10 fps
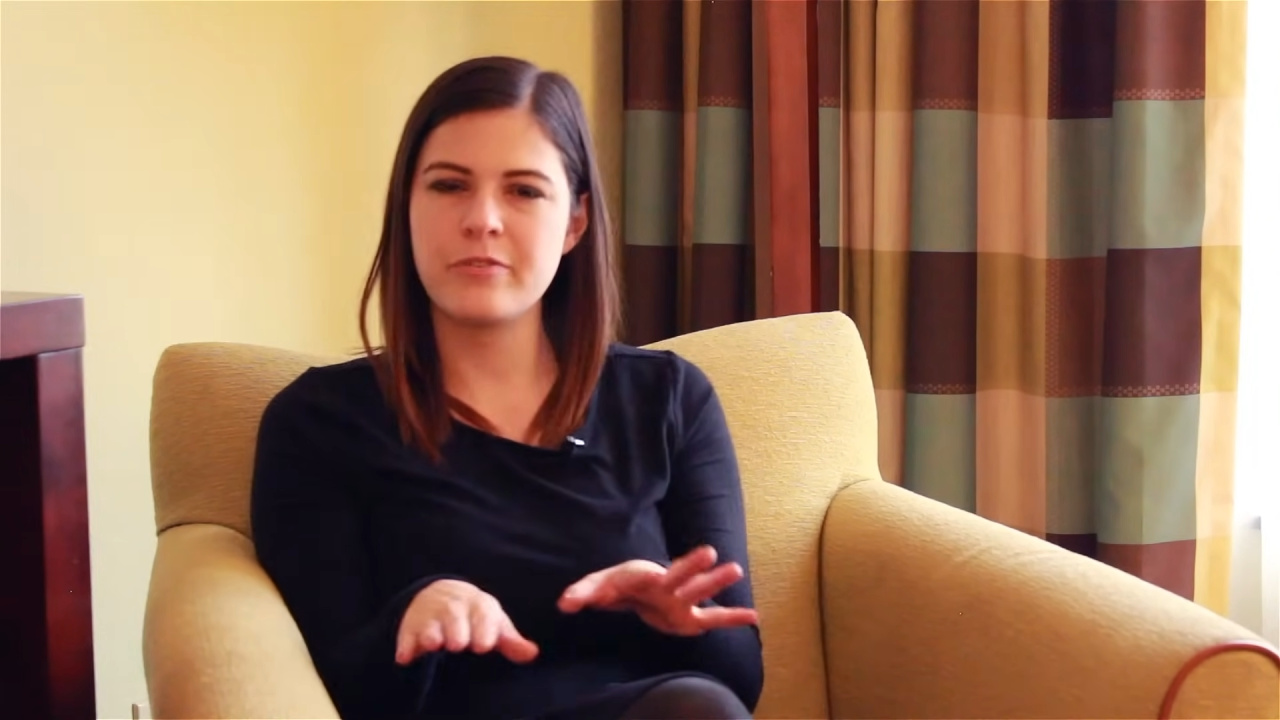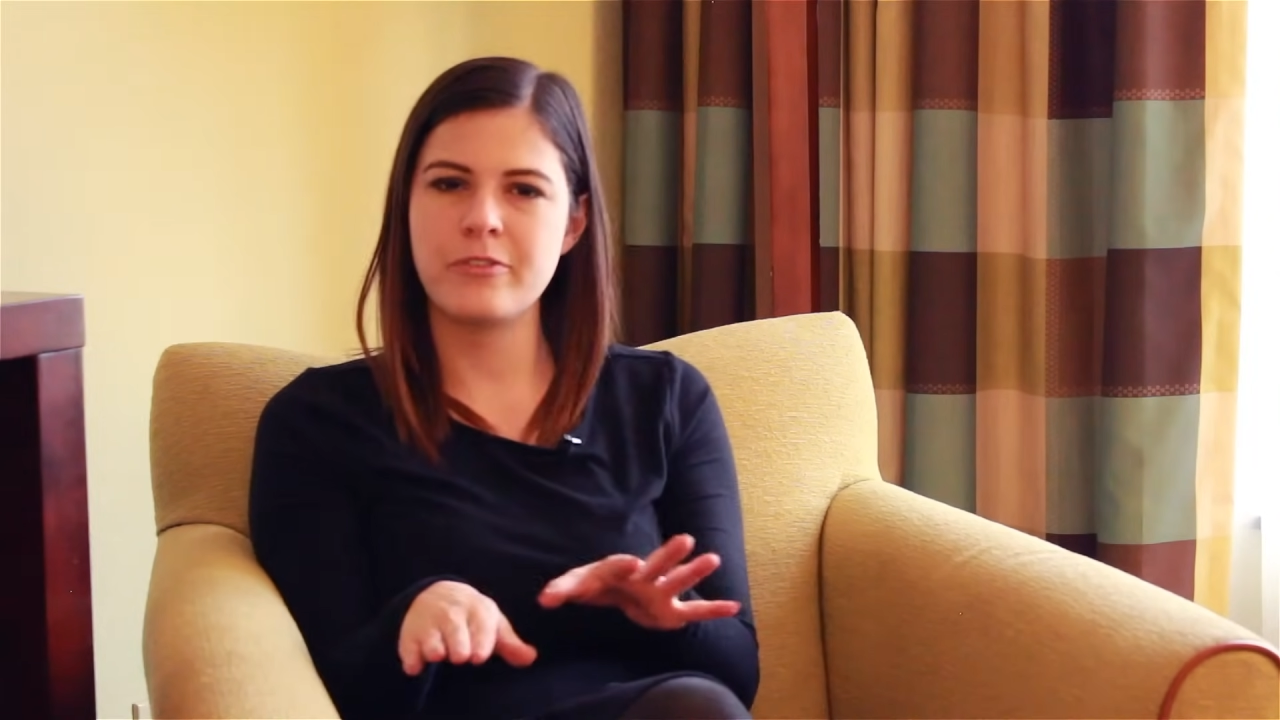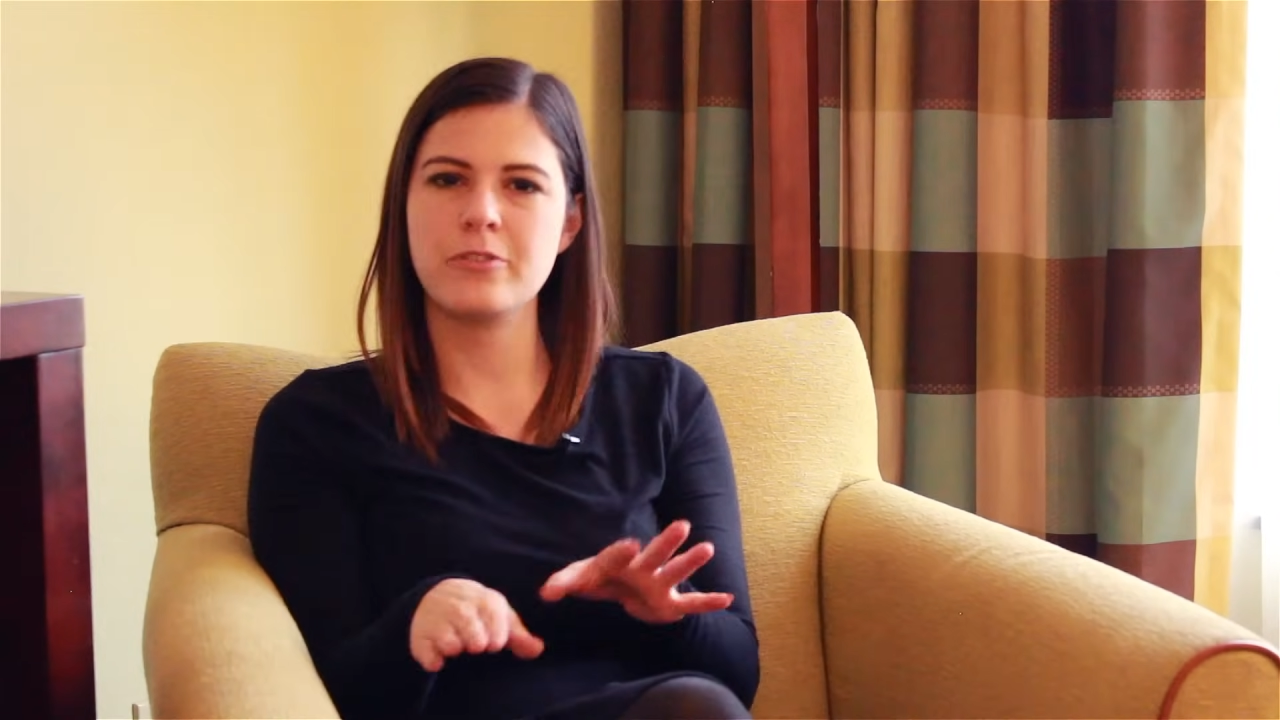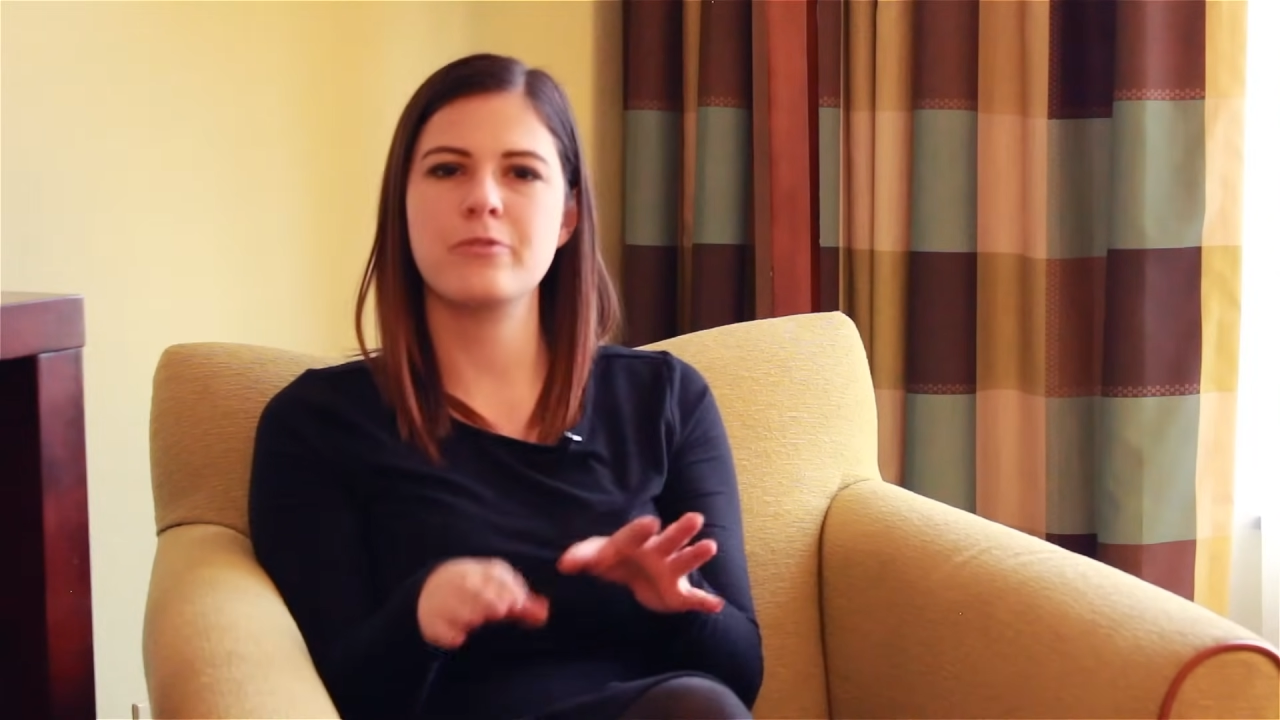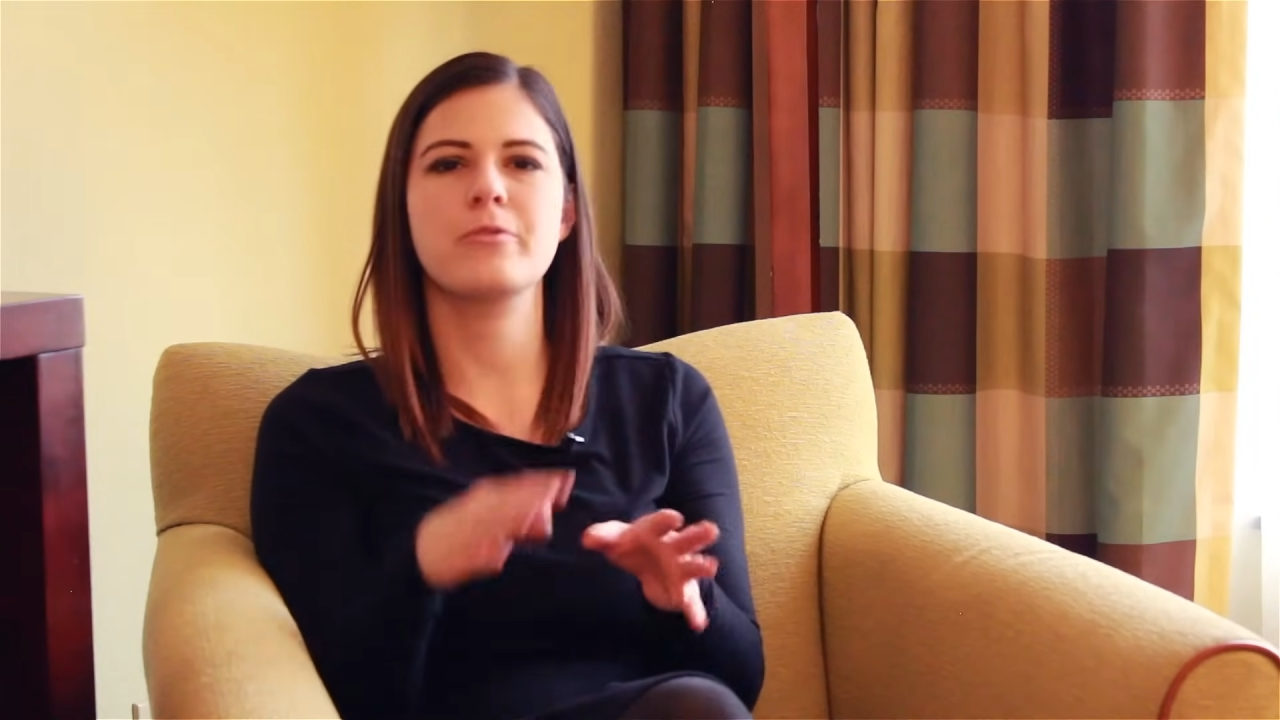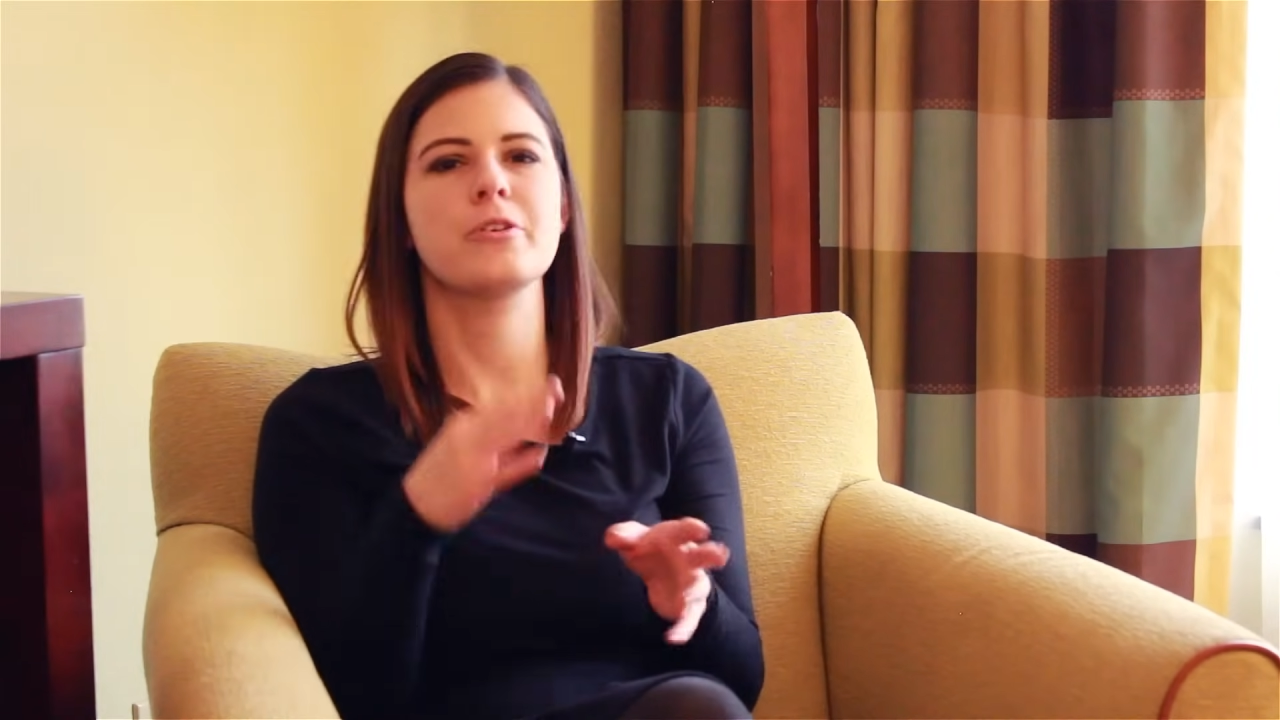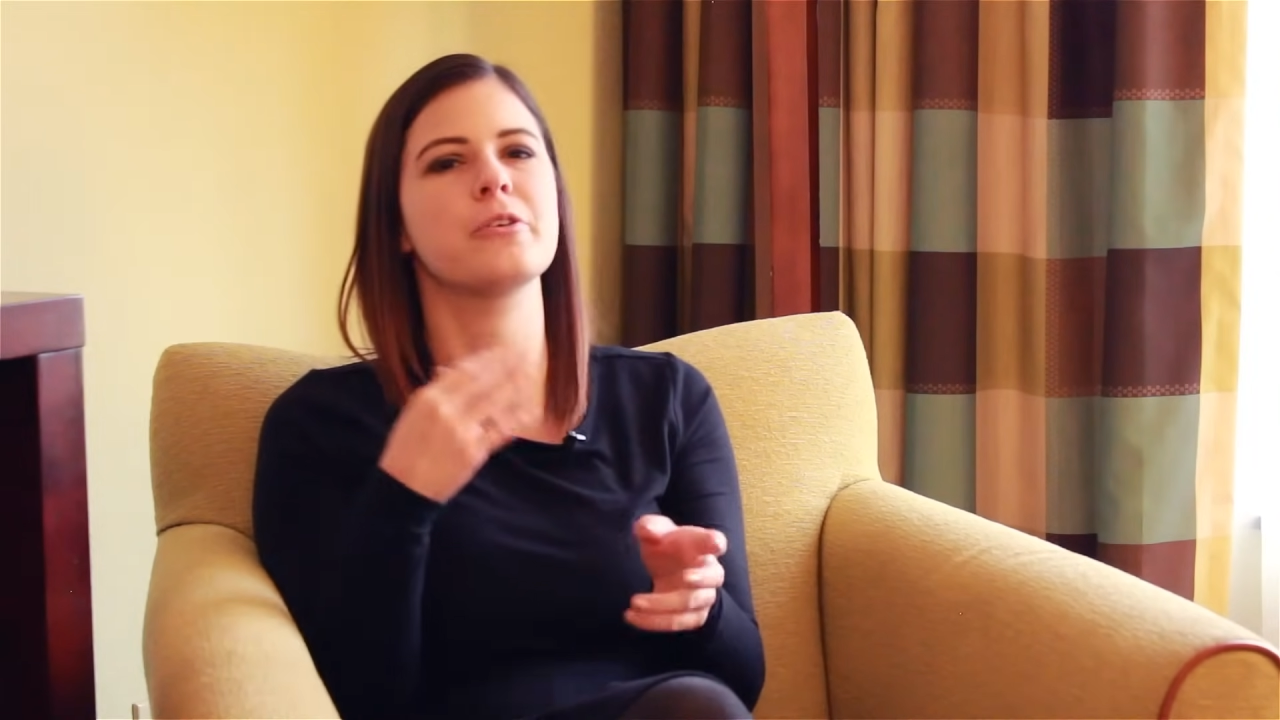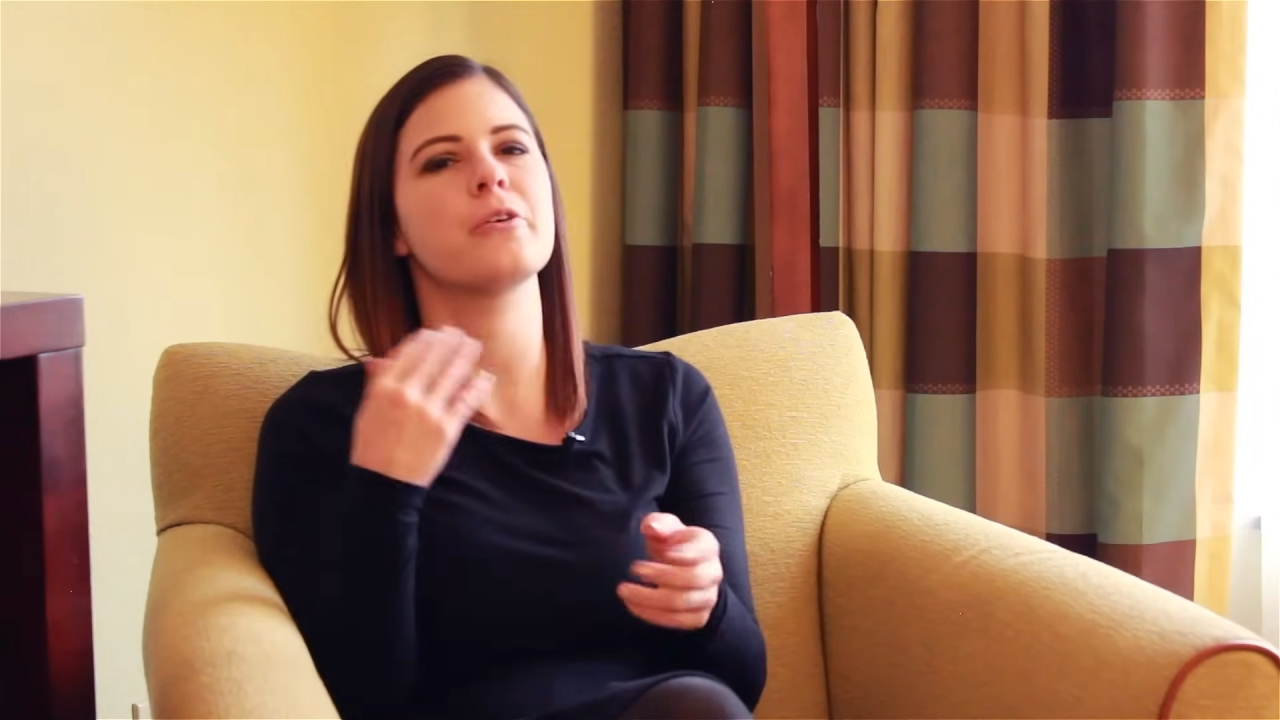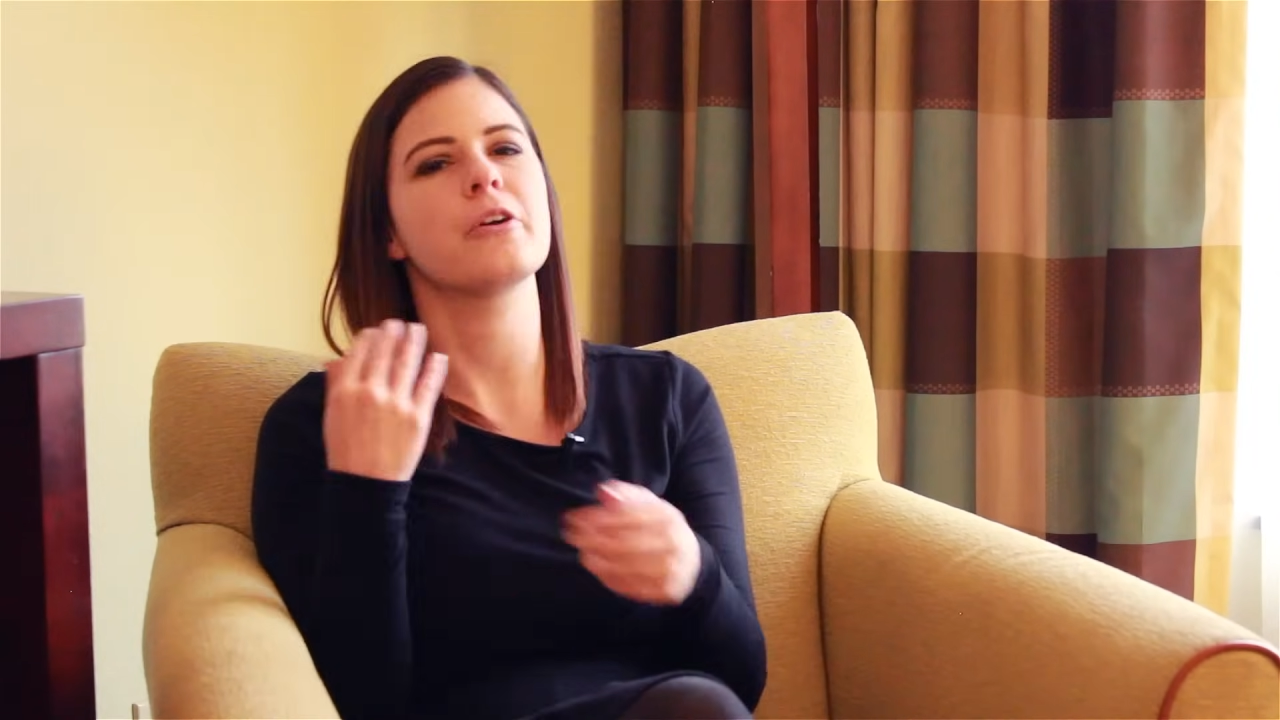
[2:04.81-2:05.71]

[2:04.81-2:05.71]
food through,